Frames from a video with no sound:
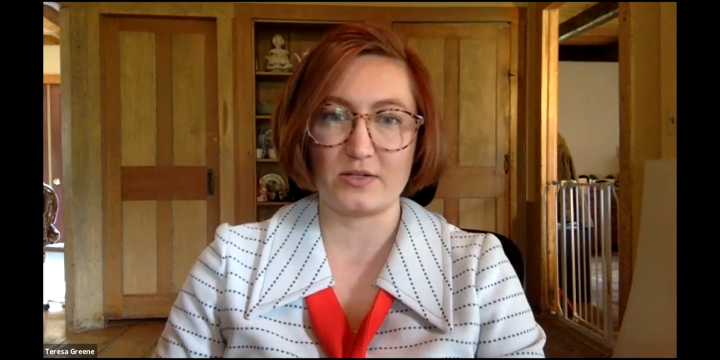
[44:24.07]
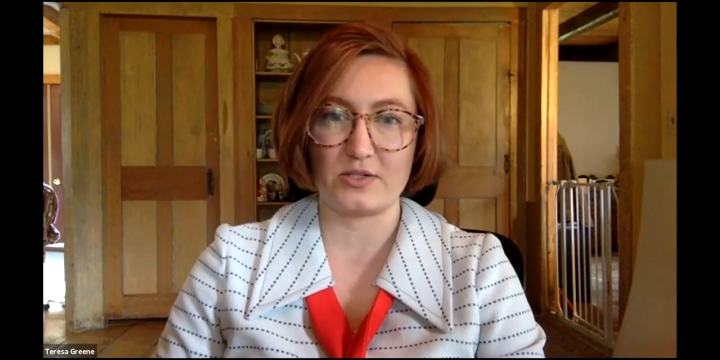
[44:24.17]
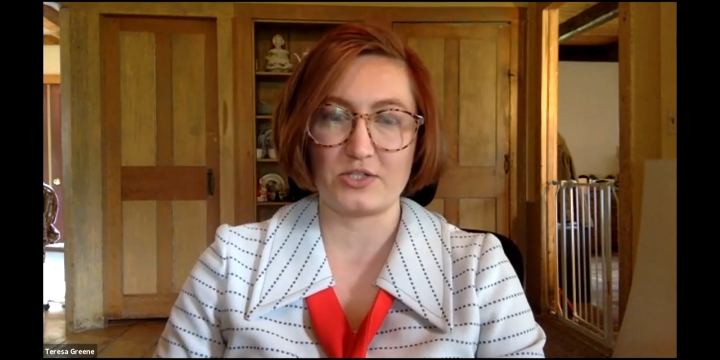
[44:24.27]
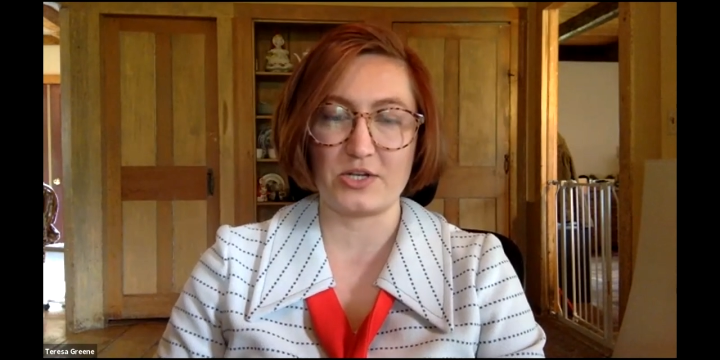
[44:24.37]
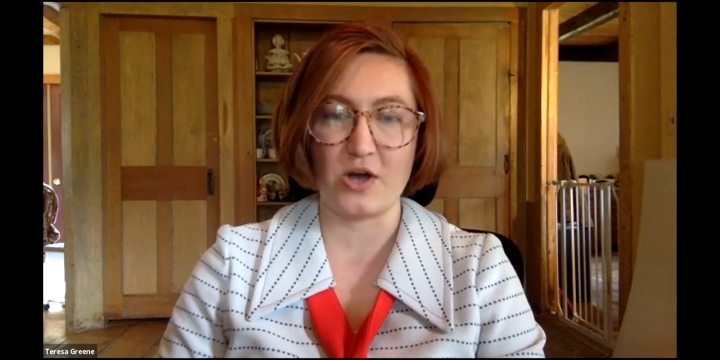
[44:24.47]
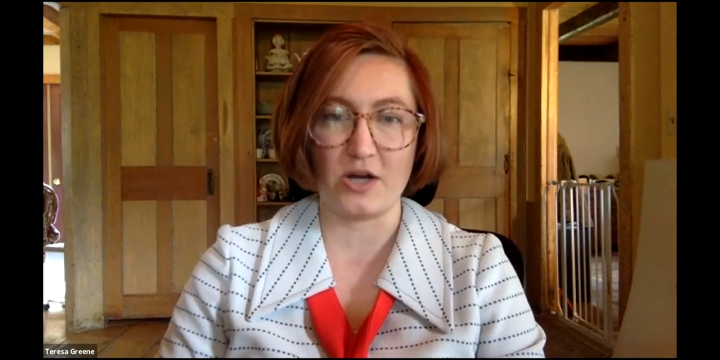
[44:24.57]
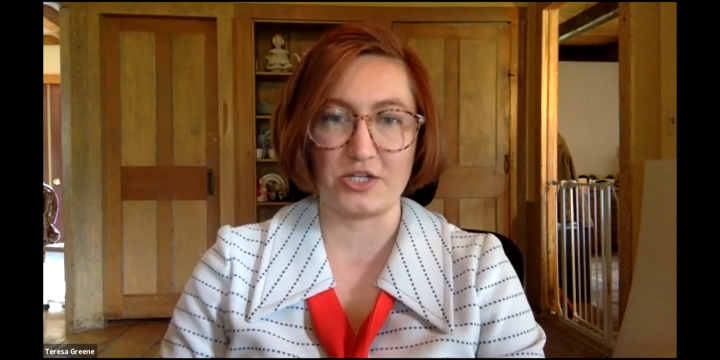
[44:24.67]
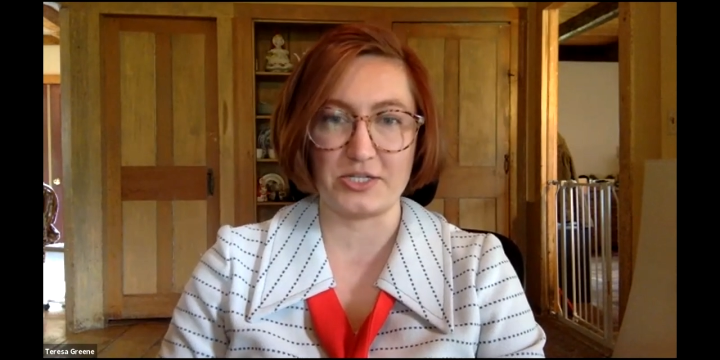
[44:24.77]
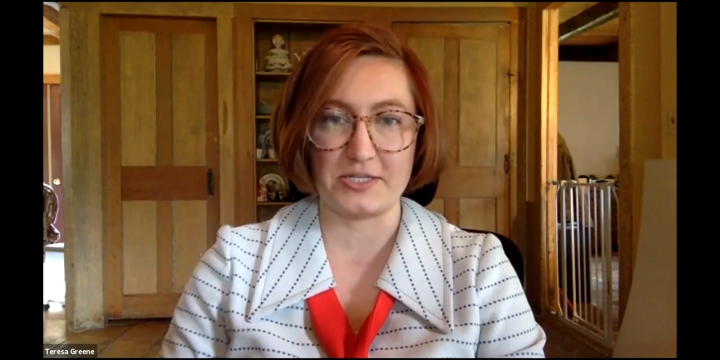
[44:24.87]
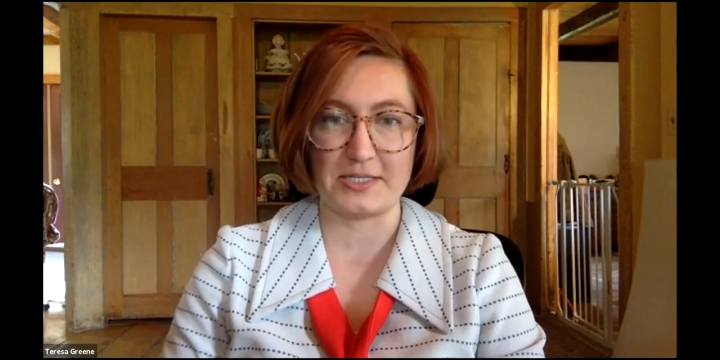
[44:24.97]
to
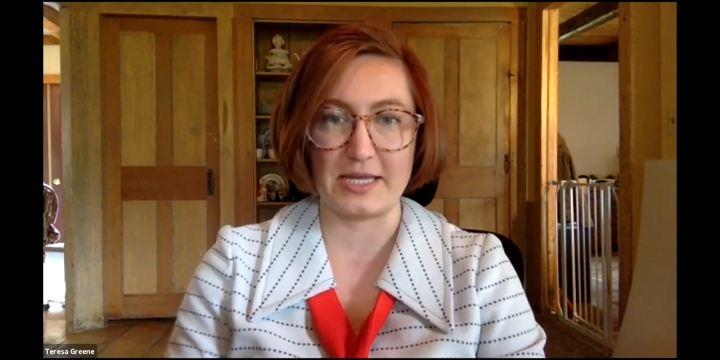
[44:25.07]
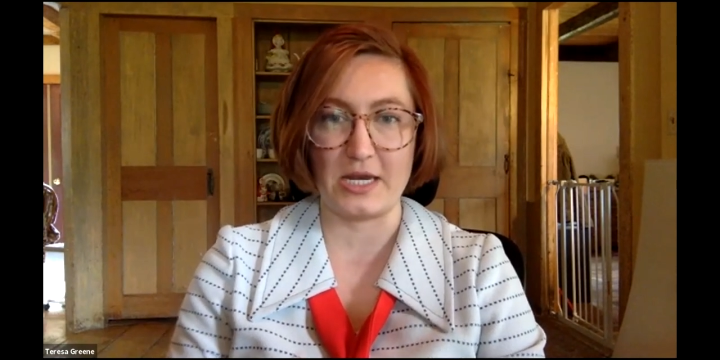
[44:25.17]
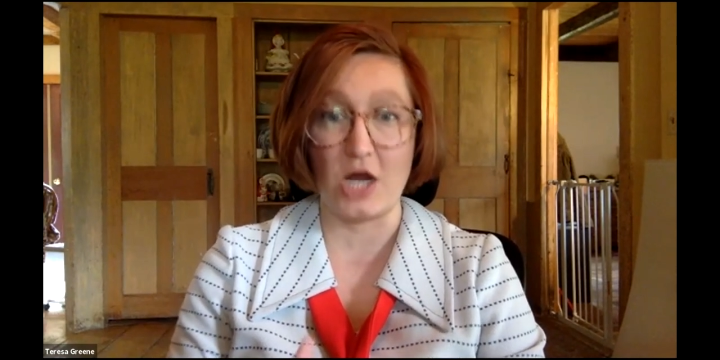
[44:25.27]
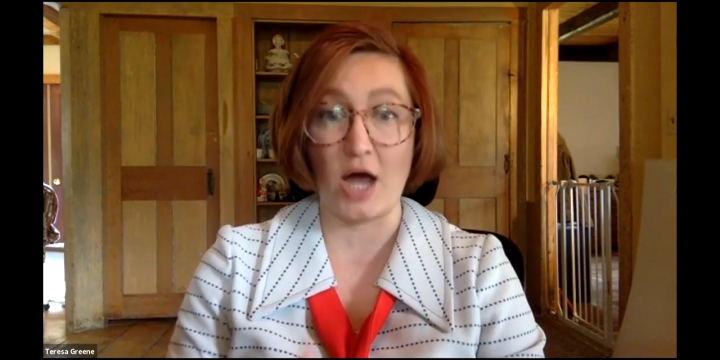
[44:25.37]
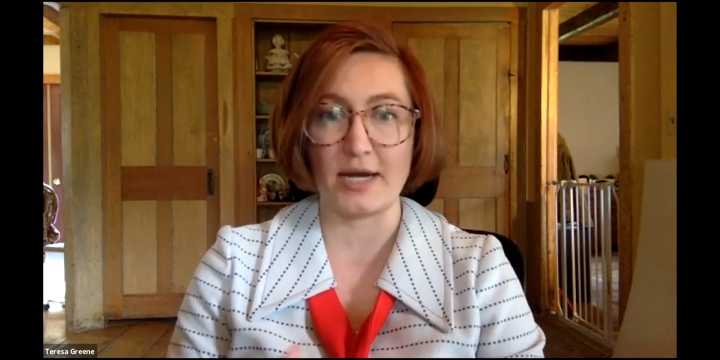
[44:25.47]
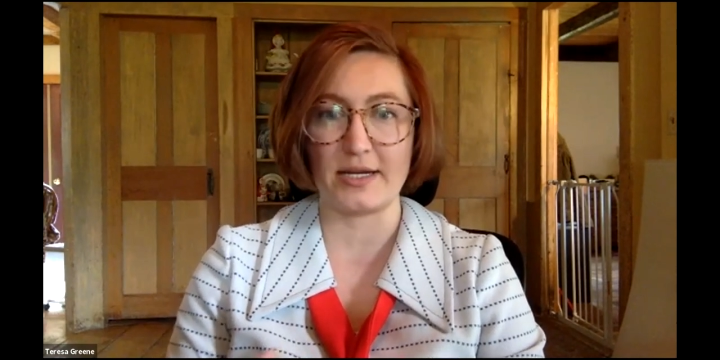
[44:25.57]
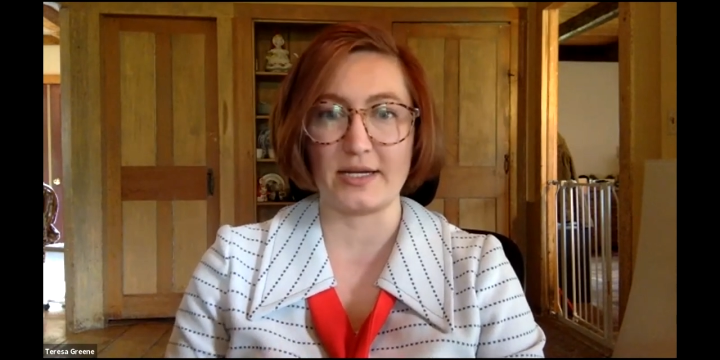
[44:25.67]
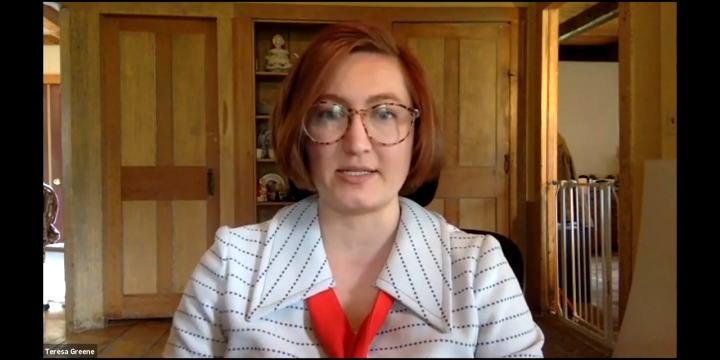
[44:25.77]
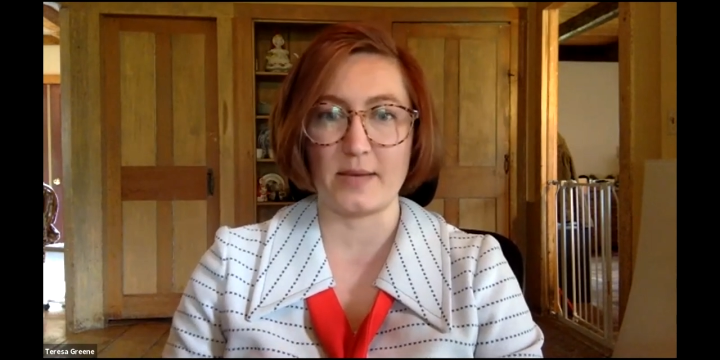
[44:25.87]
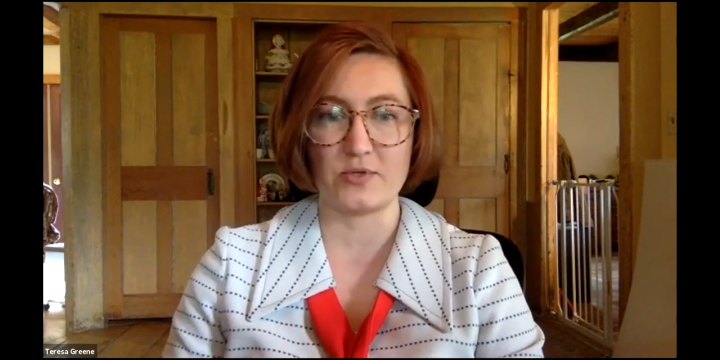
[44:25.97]
consciously not
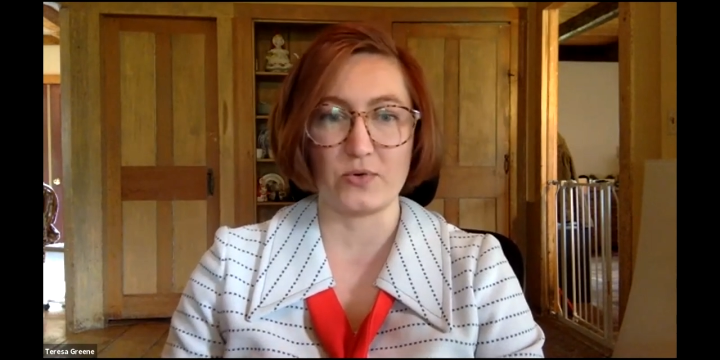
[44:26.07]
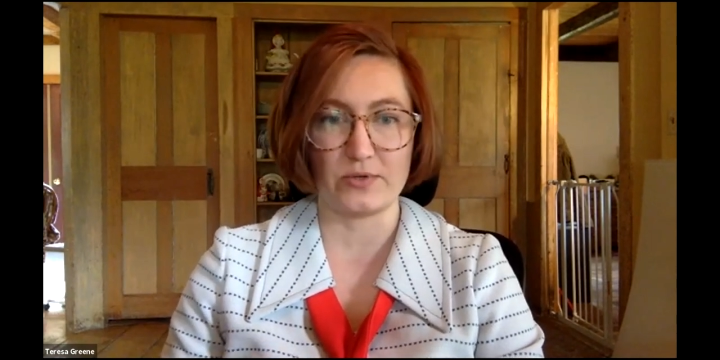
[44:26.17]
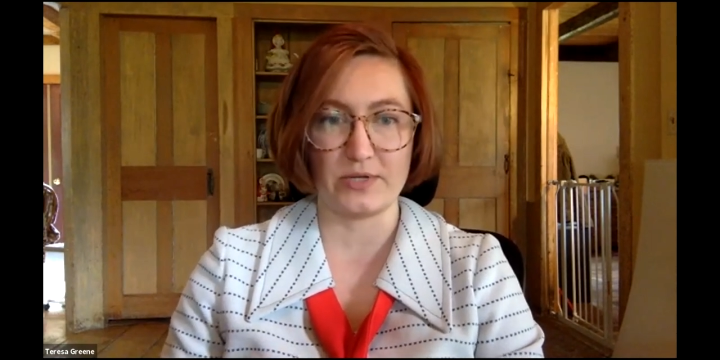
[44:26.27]
accept oral